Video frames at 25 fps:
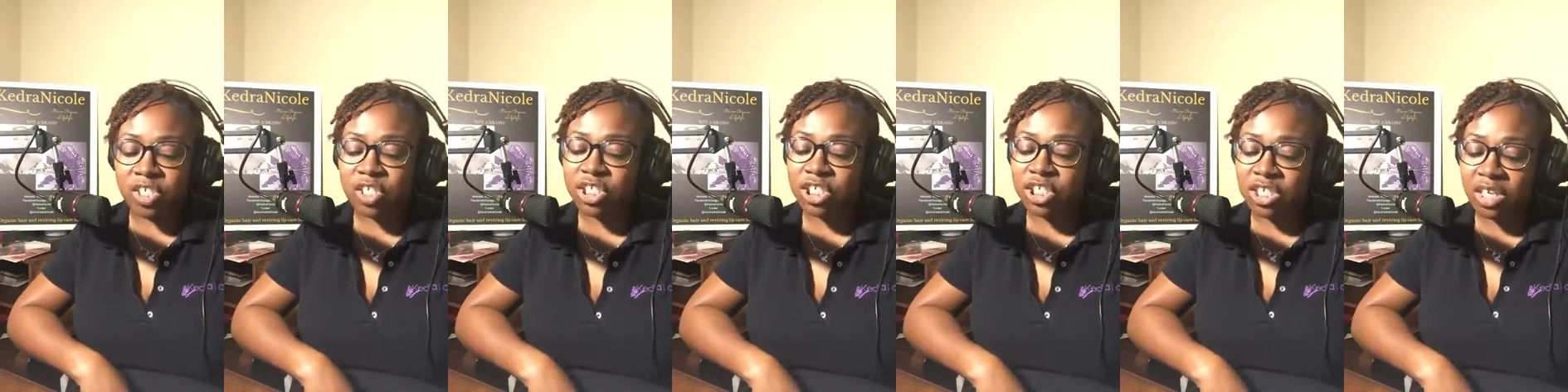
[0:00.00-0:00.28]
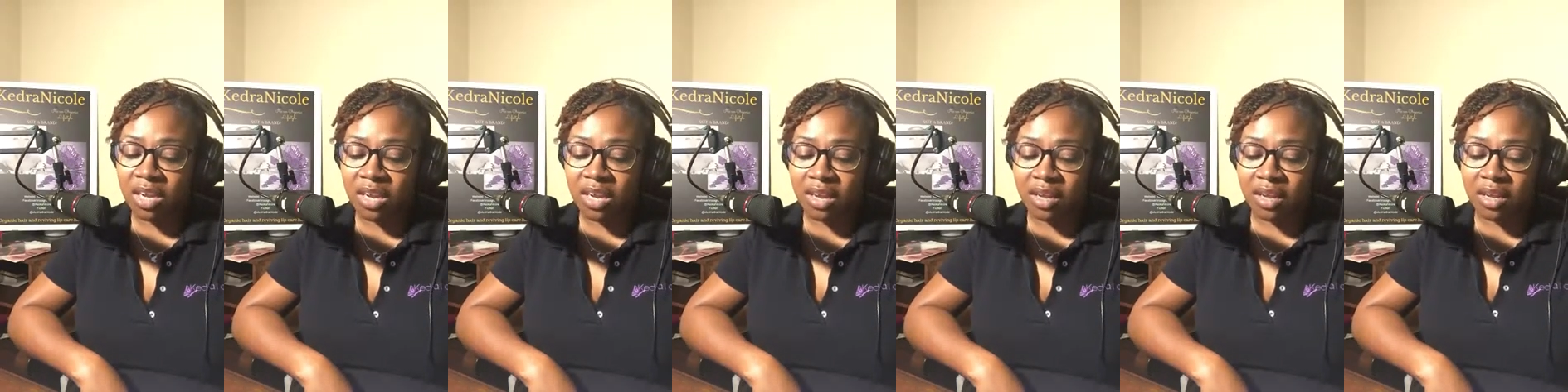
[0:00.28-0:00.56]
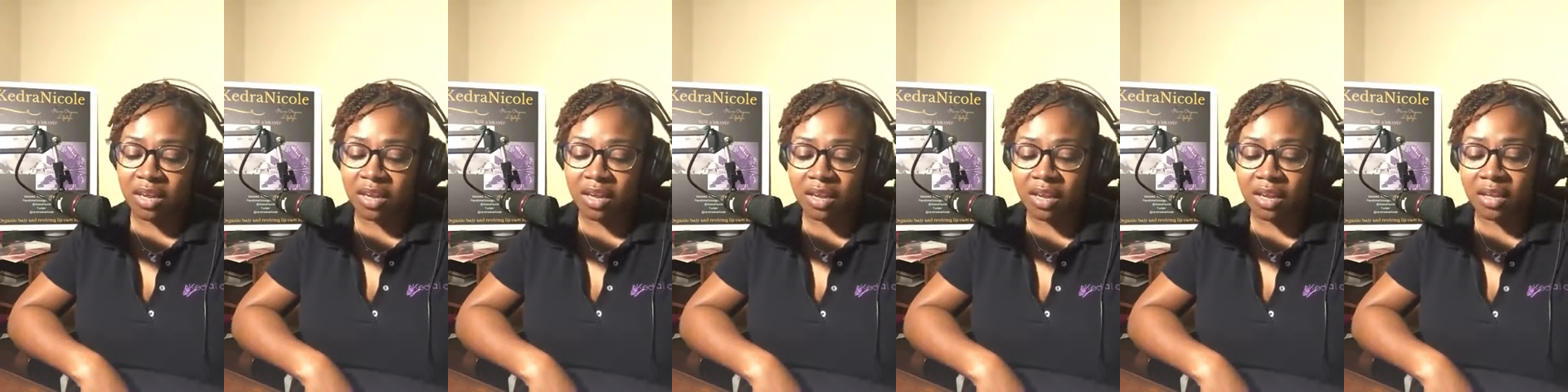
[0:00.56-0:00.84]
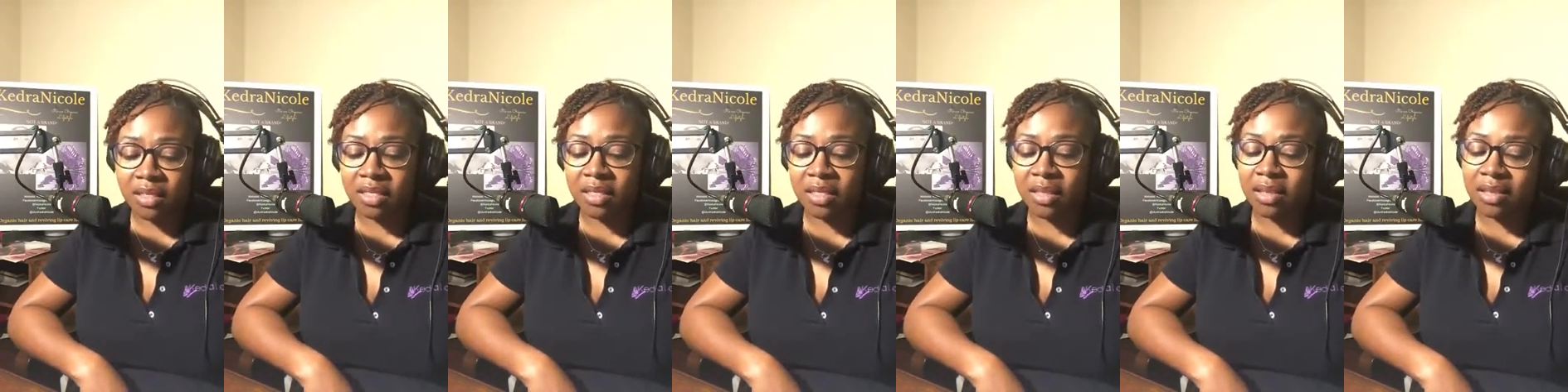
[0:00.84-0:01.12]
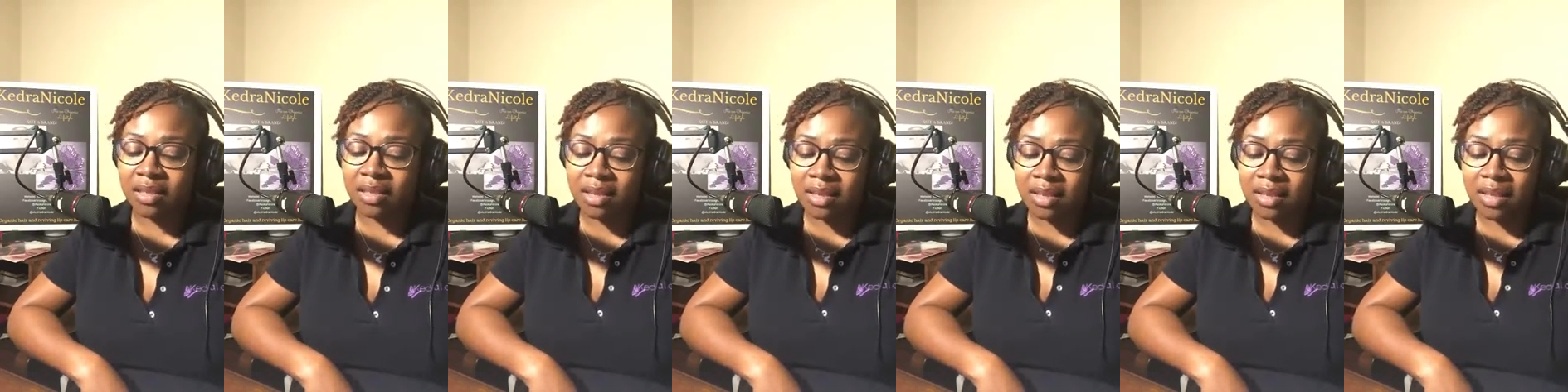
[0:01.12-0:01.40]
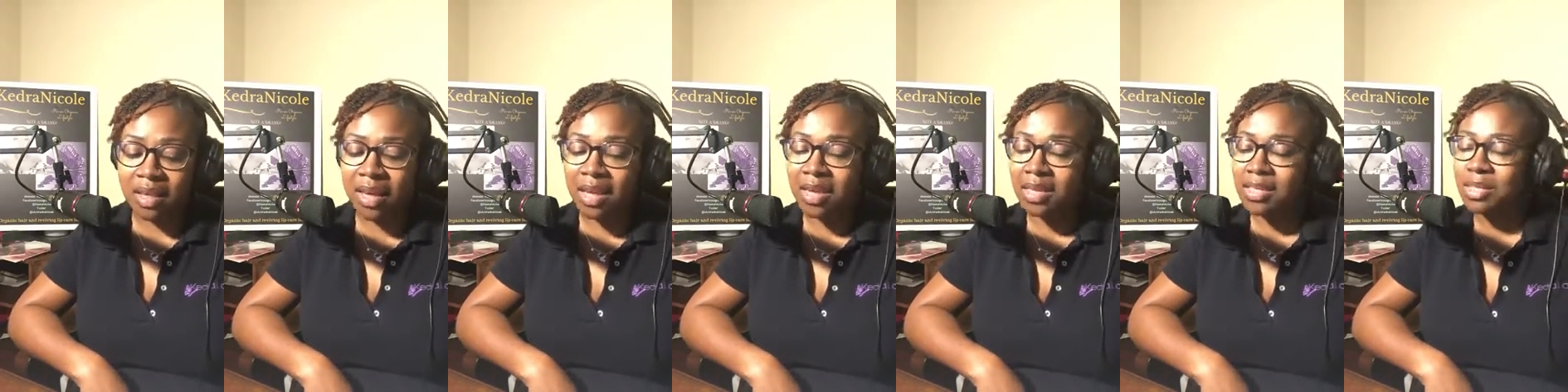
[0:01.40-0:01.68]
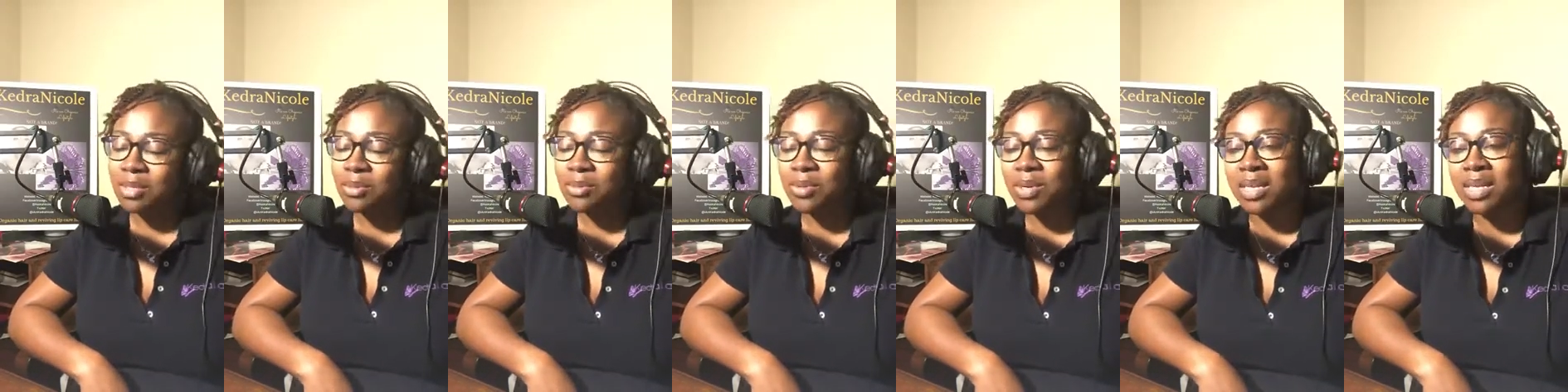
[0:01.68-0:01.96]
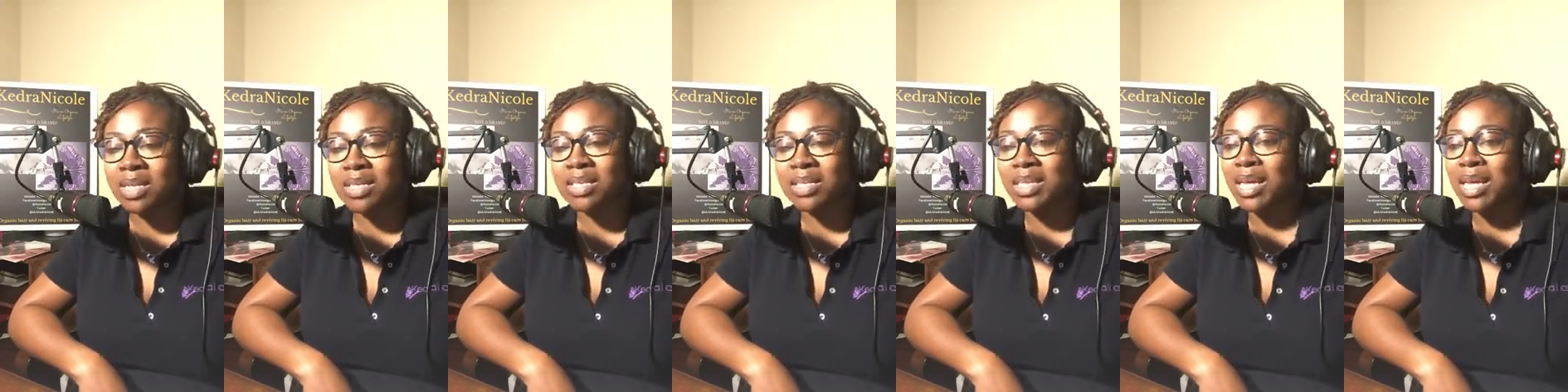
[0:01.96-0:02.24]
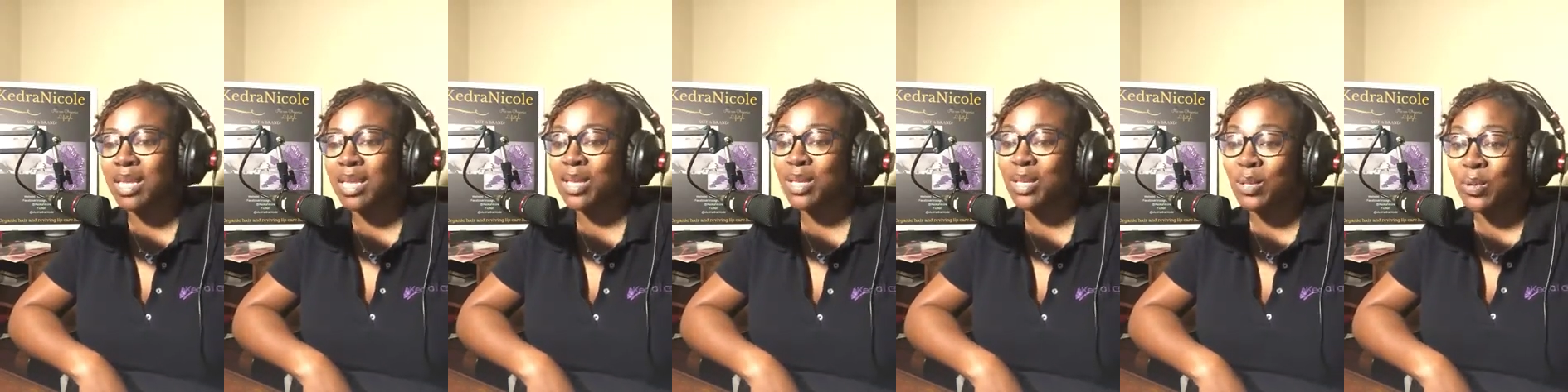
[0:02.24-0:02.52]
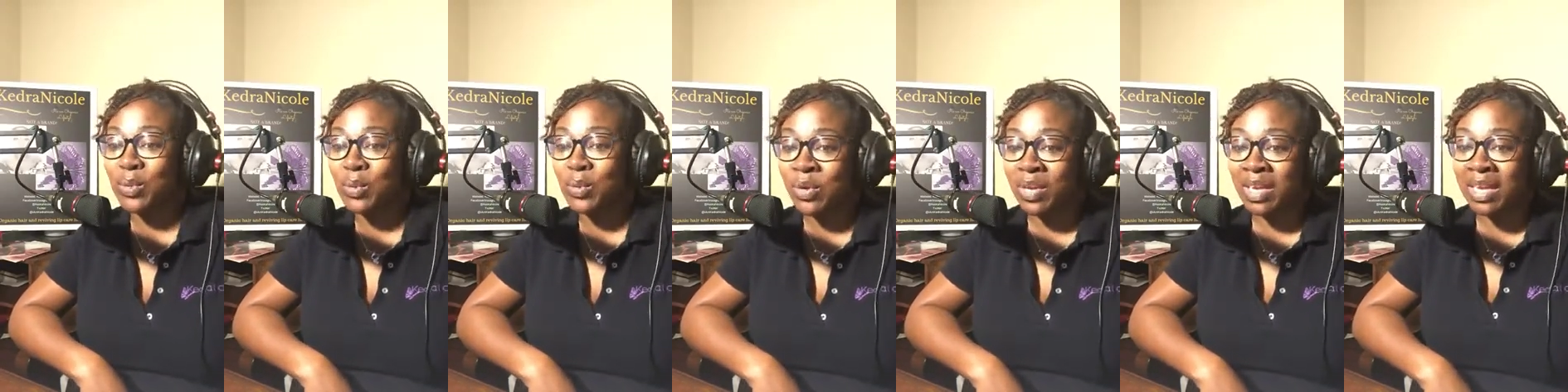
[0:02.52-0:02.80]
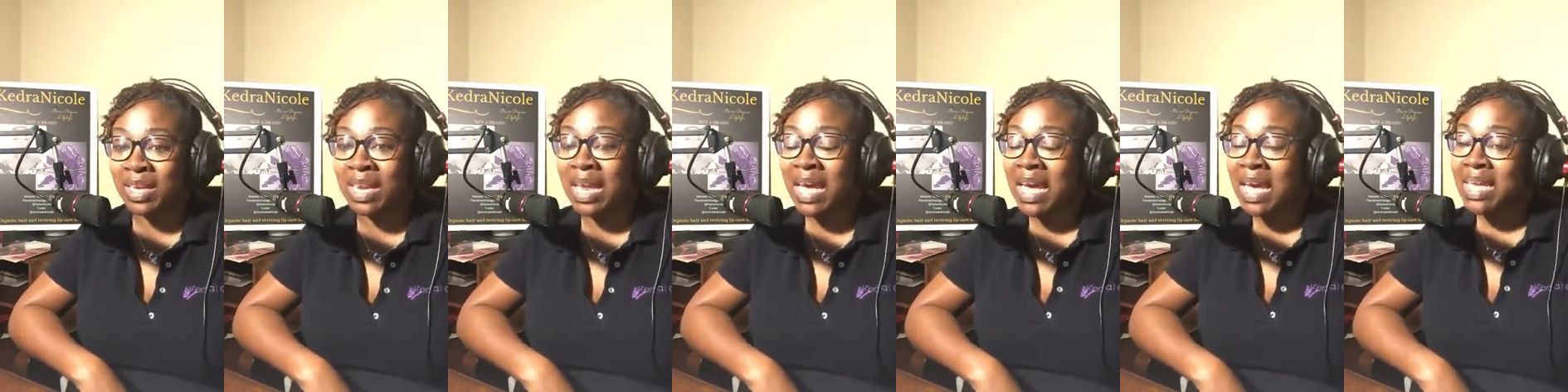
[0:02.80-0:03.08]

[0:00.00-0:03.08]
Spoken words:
Chingy, the Yin Yang Twins, and Lloyd.